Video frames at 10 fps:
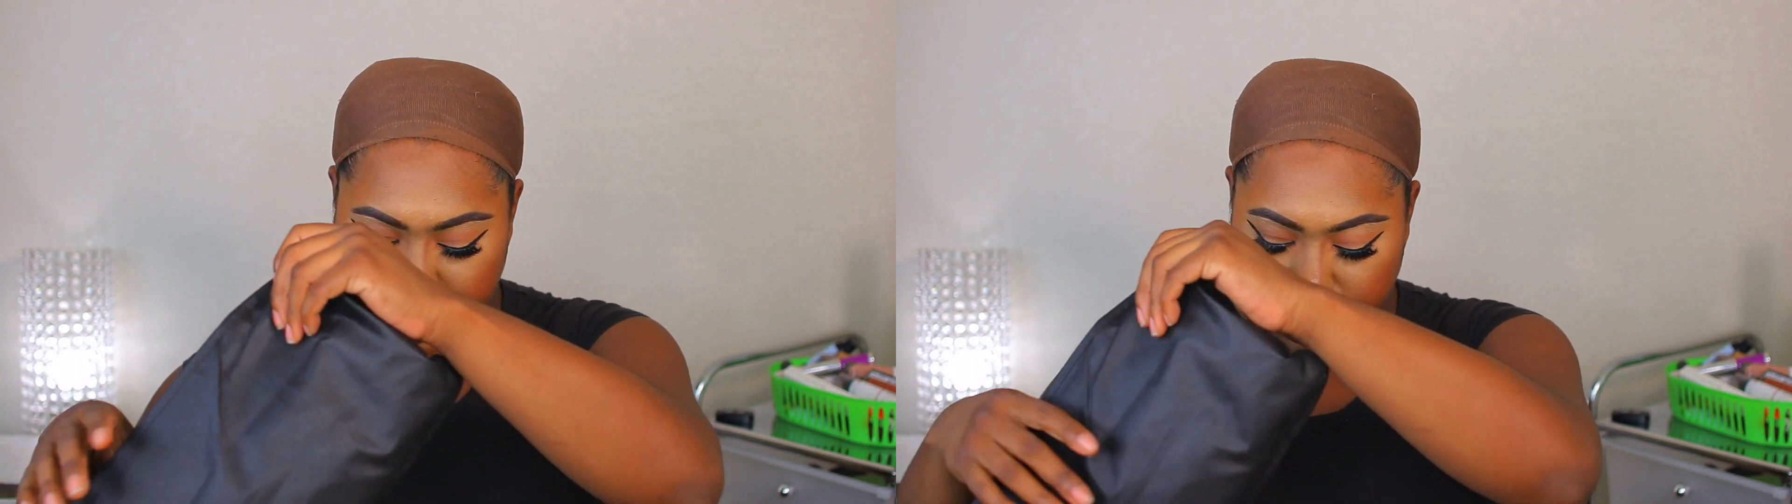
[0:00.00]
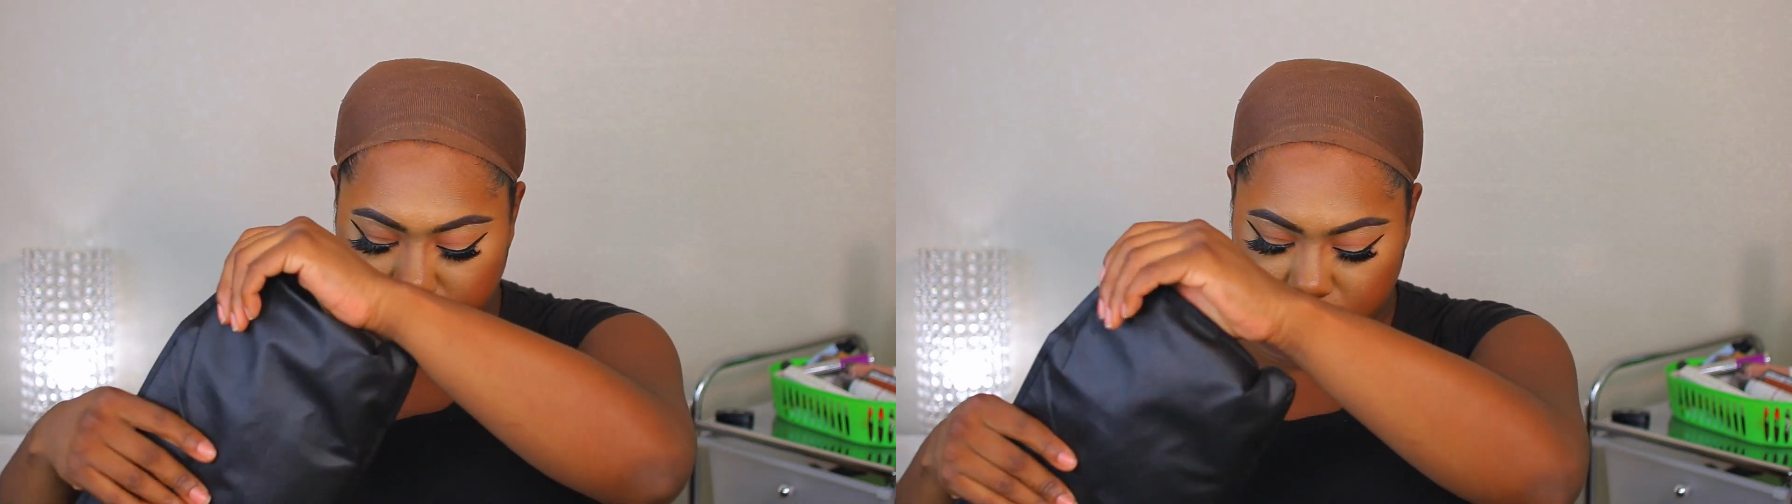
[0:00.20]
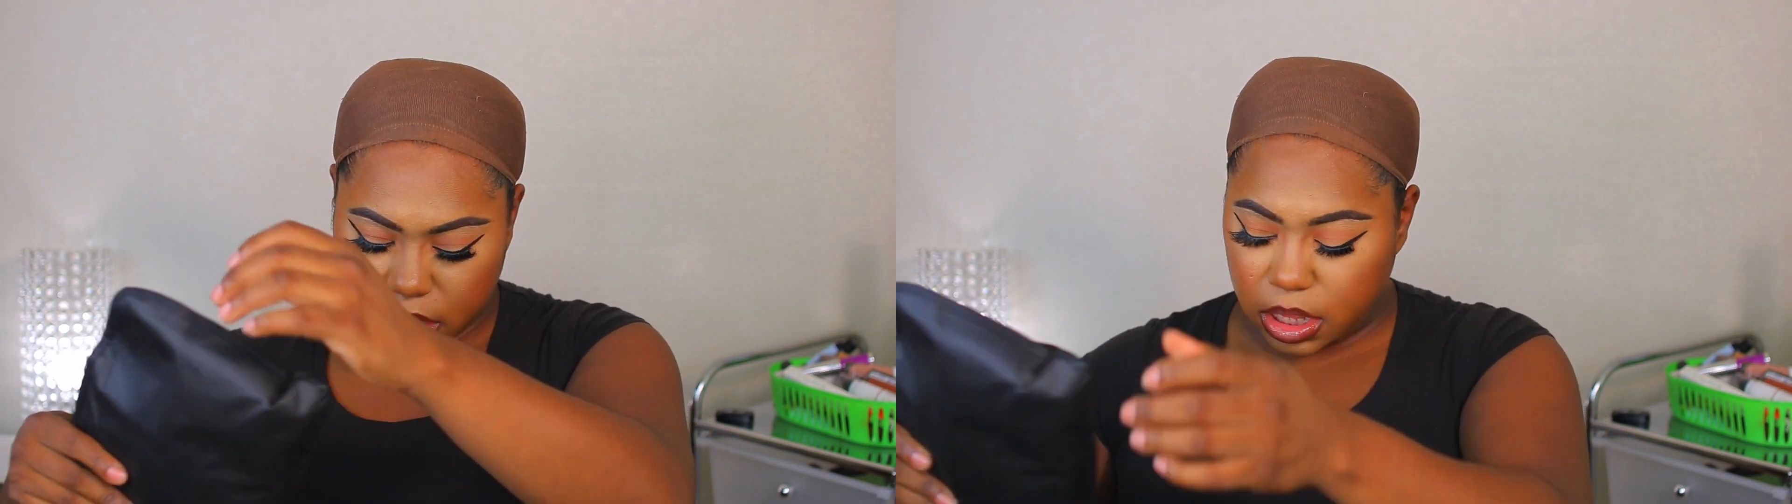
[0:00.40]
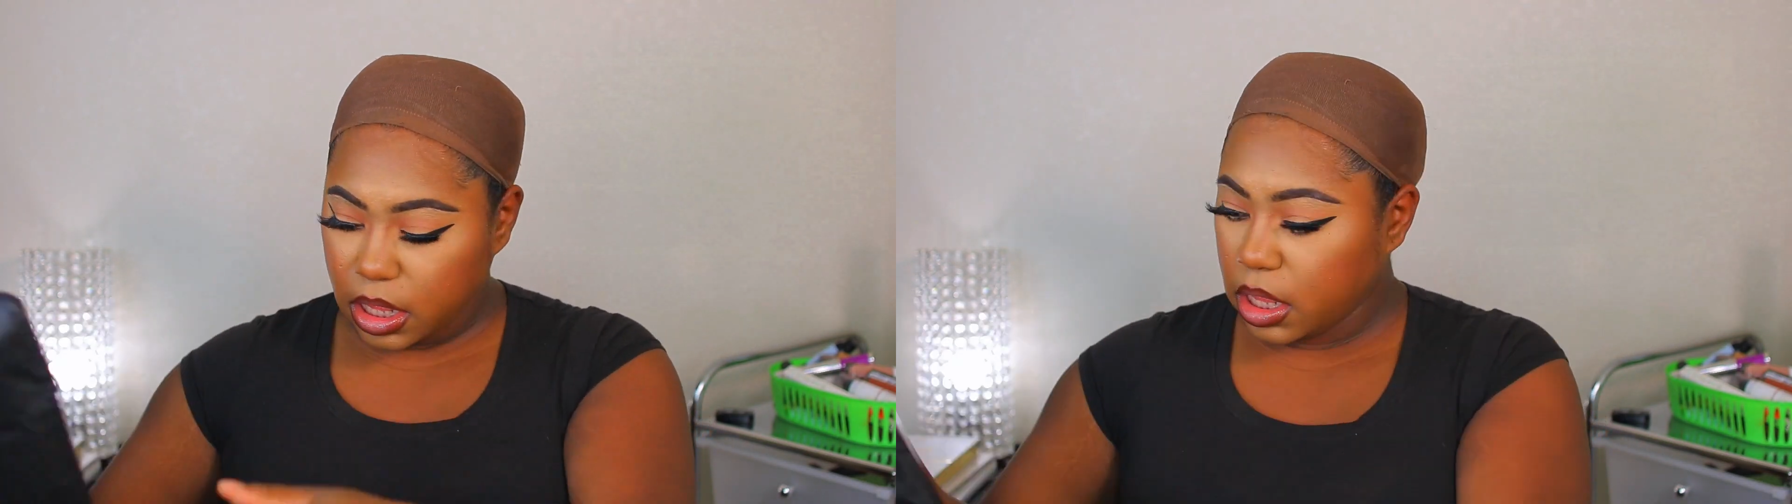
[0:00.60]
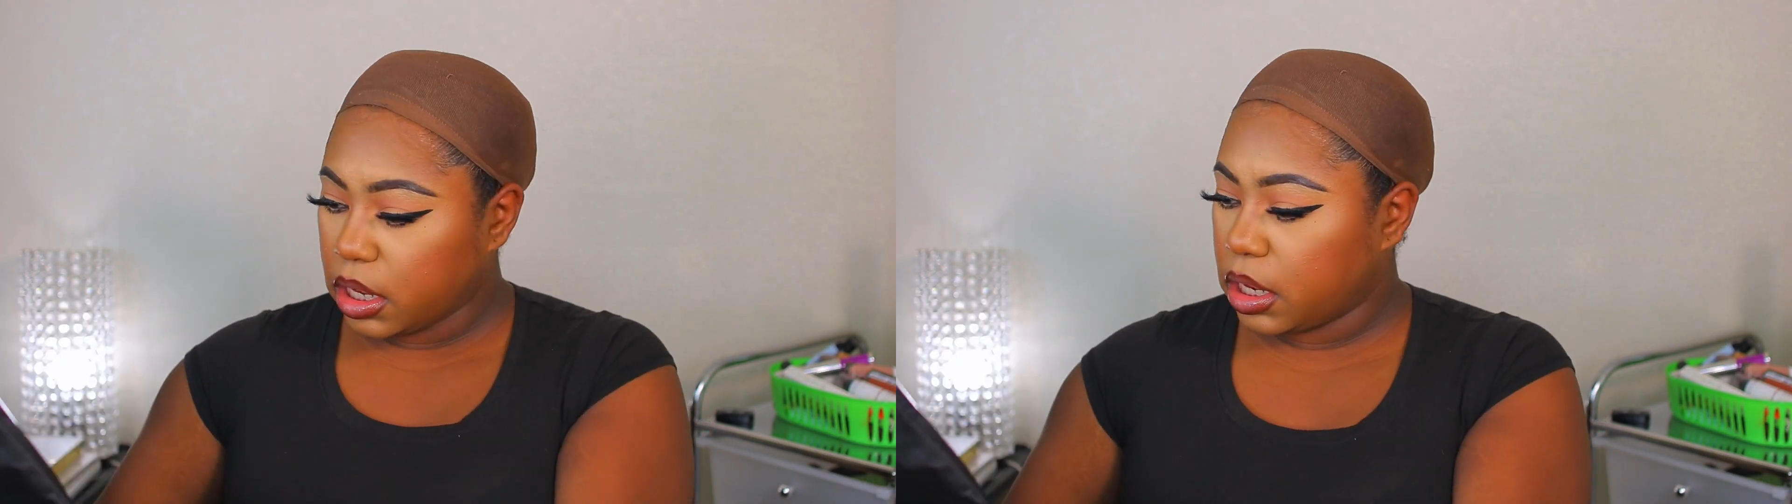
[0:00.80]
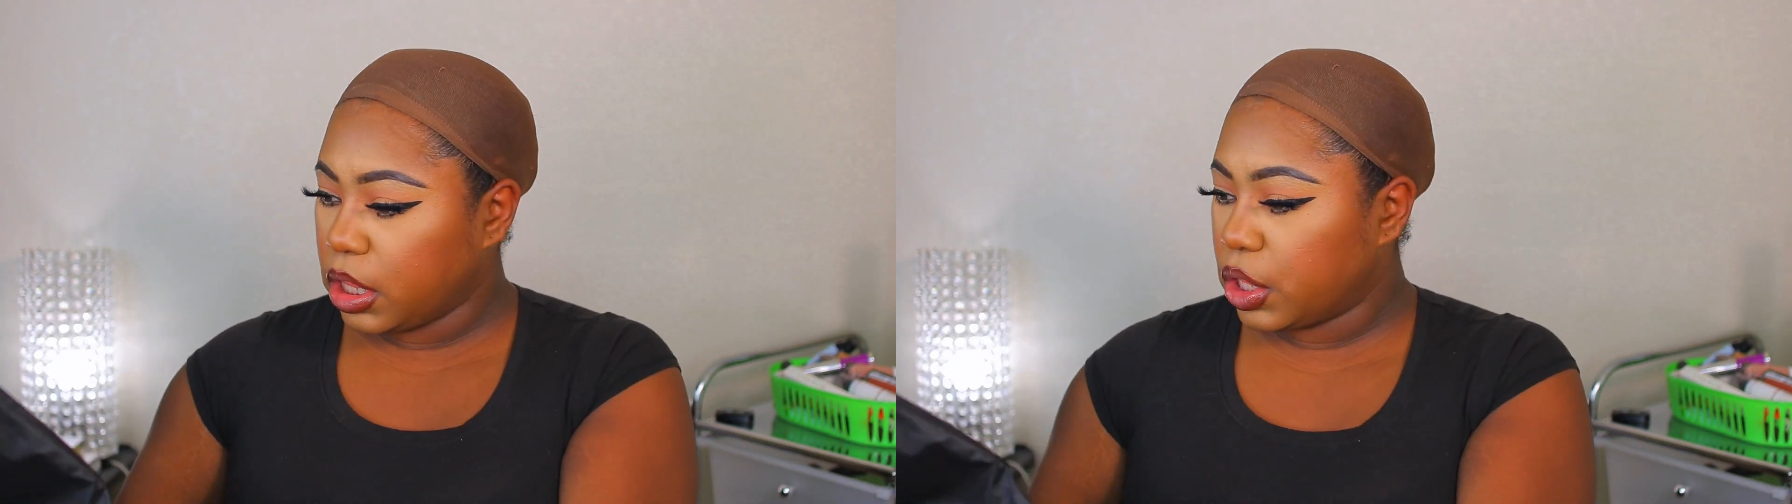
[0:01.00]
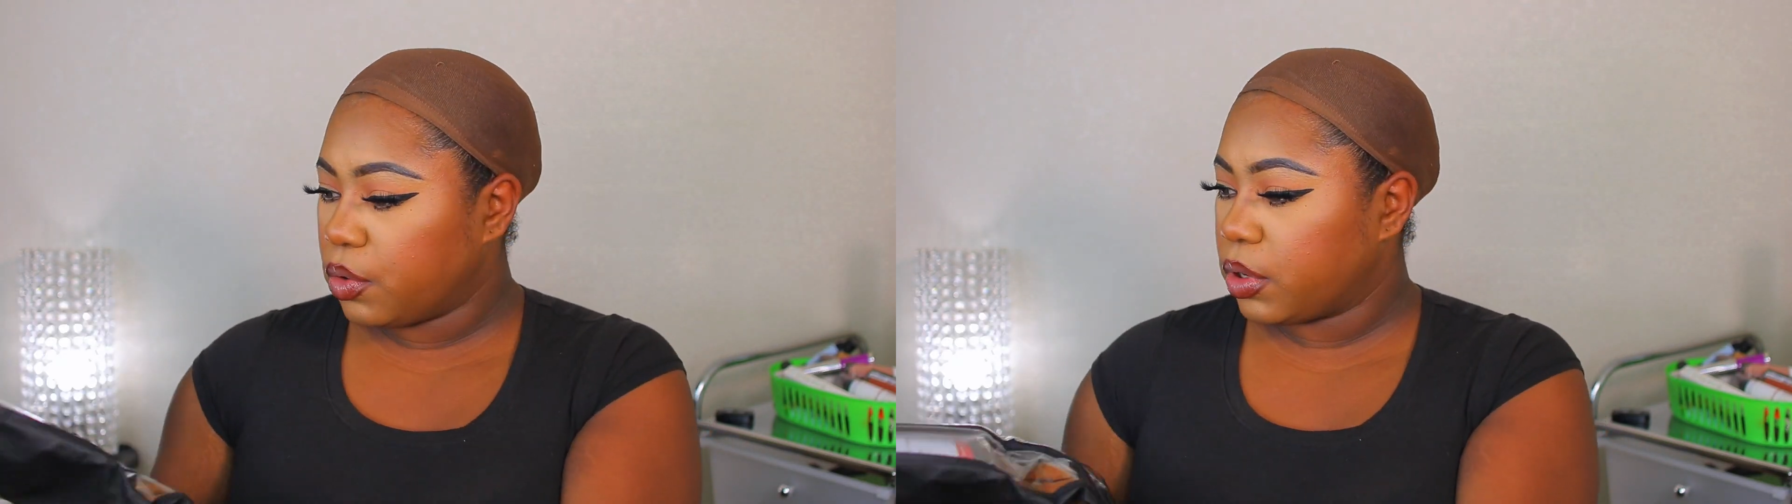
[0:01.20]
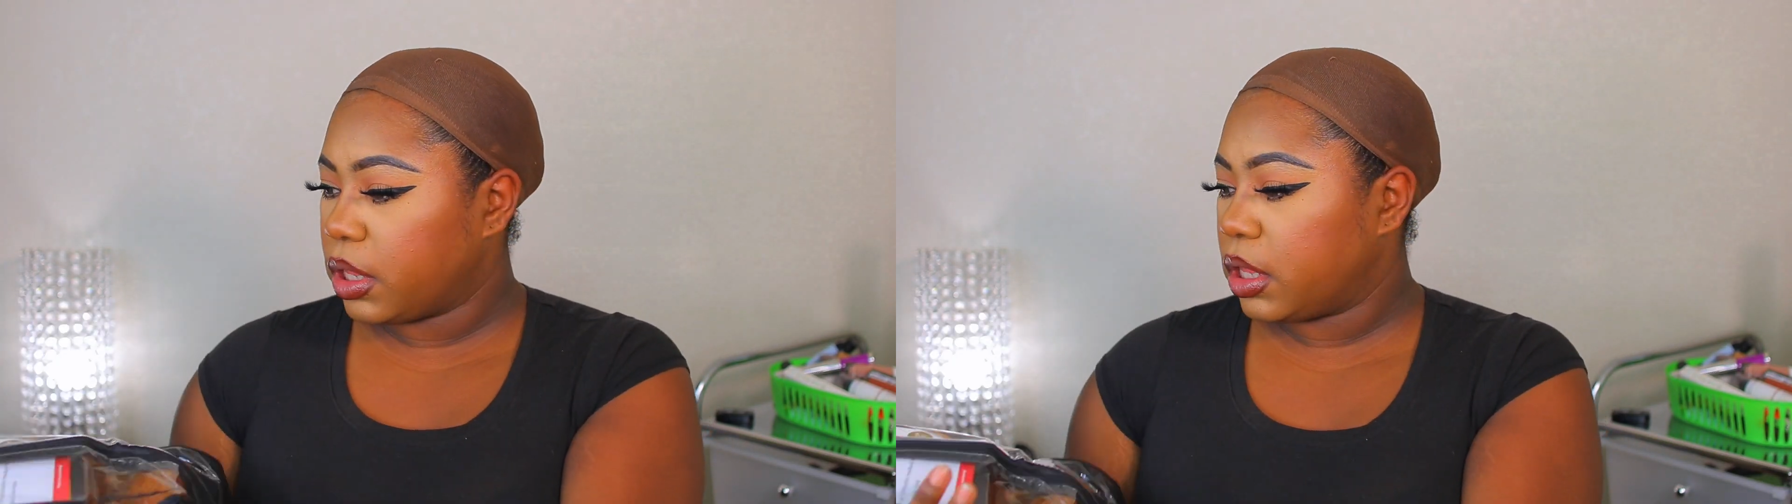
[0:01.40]
be the
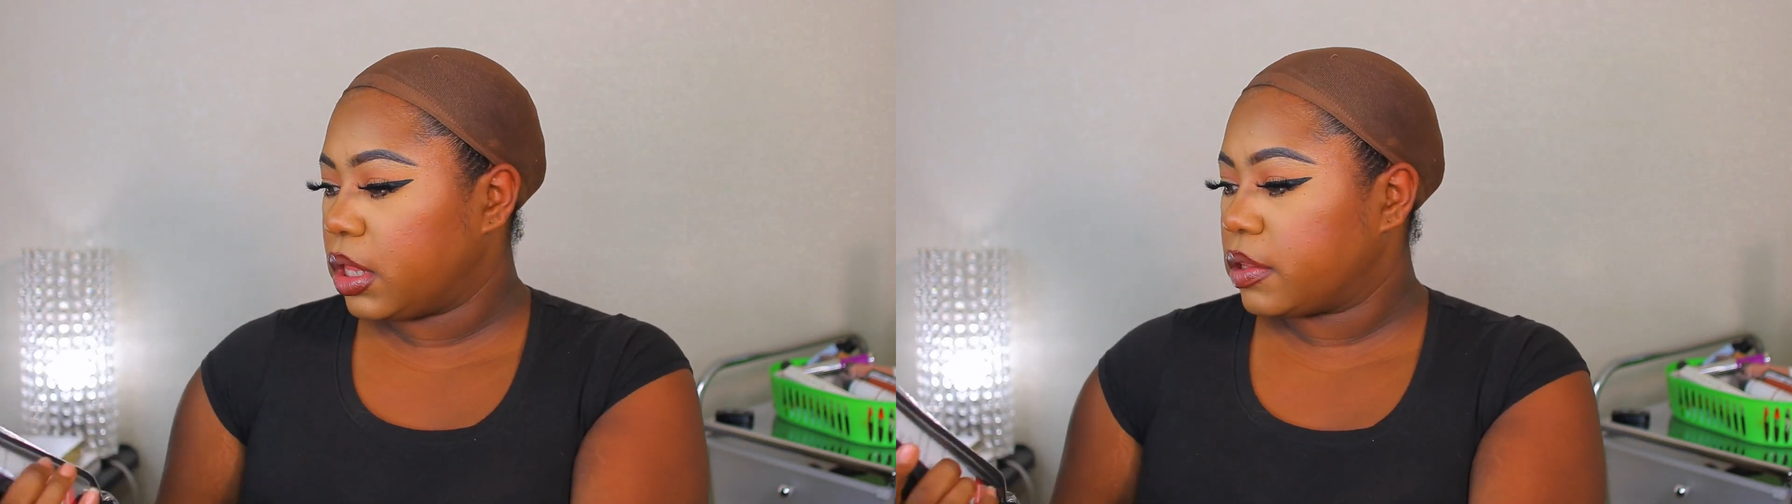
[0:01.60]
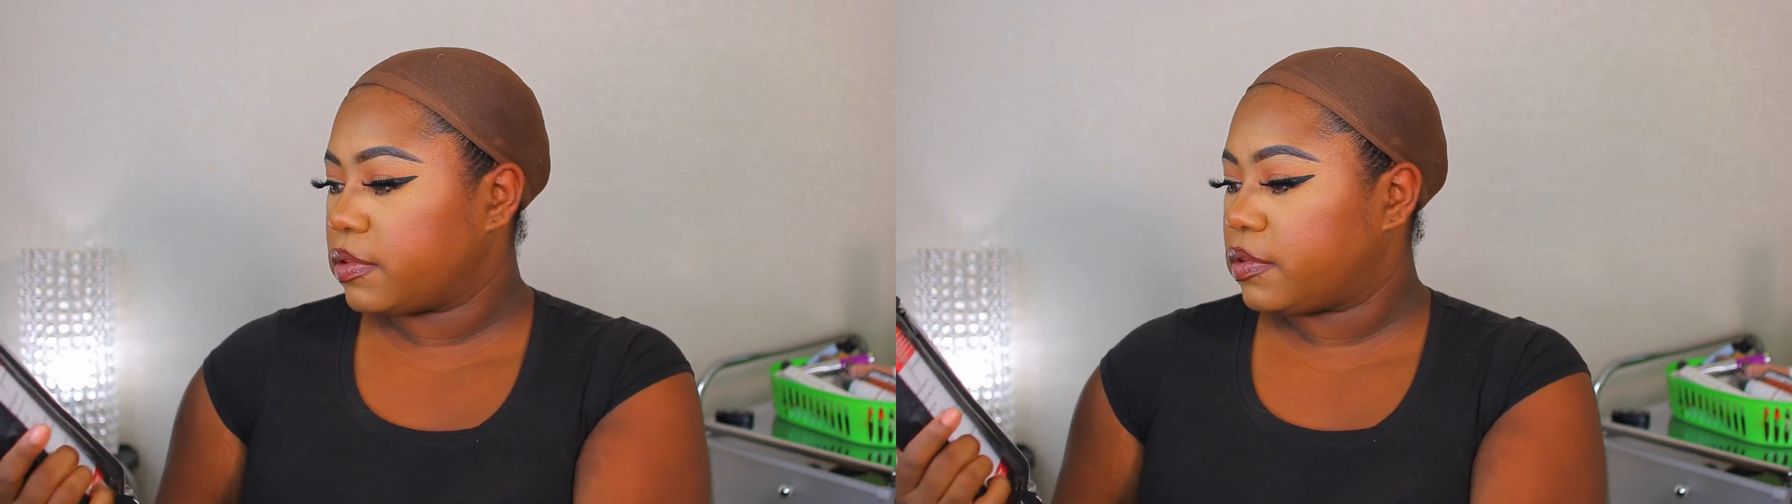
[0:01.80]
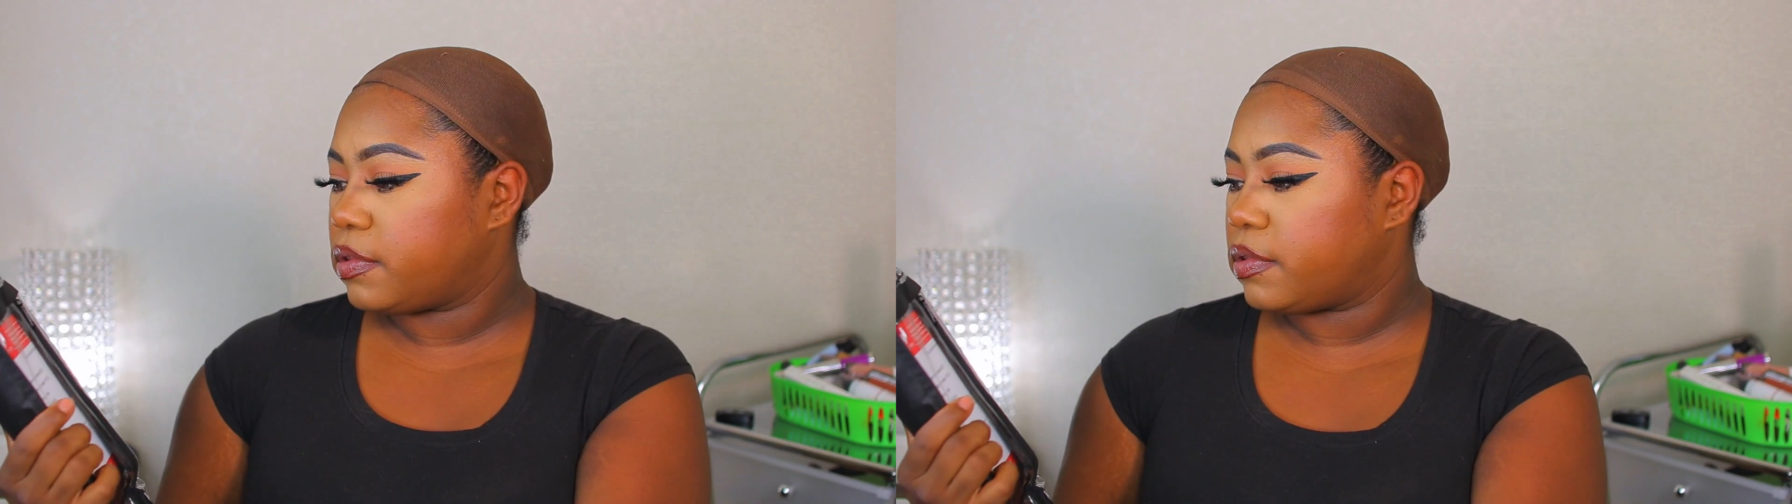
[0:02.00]
unit.